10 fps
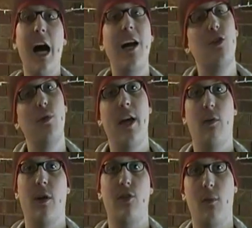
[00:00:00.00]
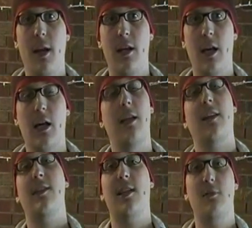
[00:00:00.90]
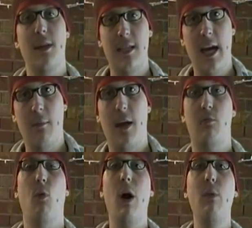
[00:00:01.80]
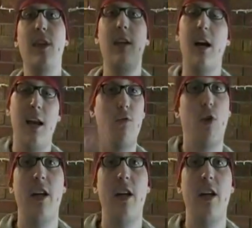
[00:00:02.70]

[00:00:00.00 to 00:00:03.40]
they not do that at WrestleMania? Not the six-man tag match, but why would they not